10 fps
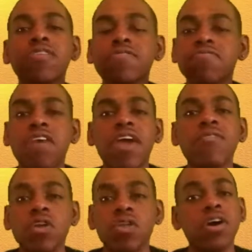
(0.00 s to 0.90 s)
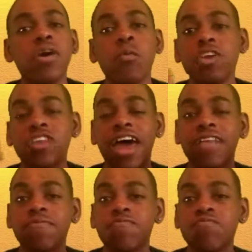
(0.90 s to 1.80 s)
David Oyelowo, which
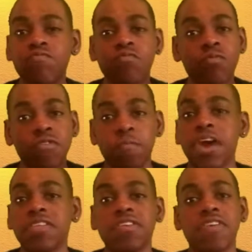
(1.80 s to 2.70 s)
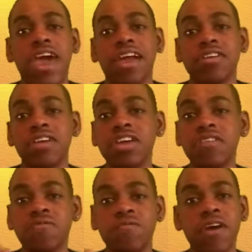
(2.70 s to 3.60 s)
I respect this actor.
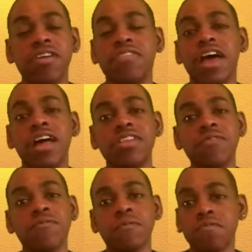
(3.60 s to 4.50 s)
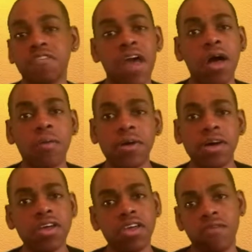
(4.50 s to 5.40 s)
He's very talented. From
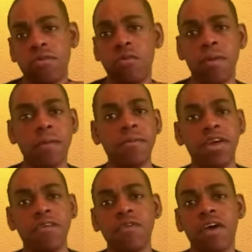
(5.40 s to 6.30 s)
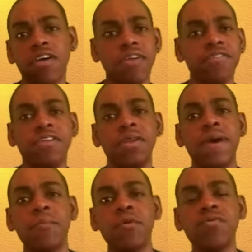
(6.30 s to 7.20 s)
Selma, if you remember that, if y'all haven't seen
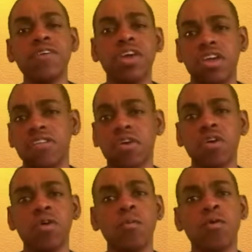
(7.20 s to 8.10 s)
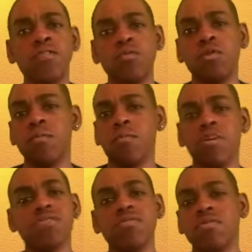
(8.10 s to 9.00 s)
that movie, it's a good movie with
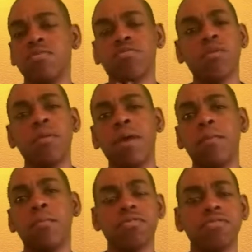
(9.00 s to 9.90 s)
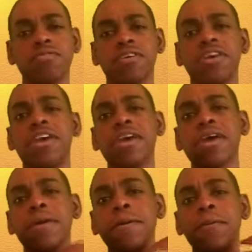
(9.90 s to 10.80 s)
the story about
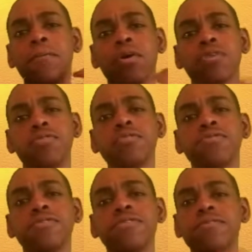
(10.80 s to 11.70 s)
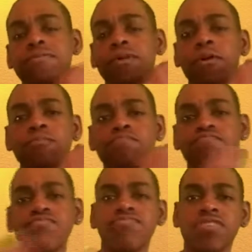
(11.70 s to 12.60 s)
Martin Luther. So
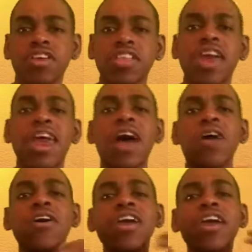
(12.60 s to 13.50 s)
check that out.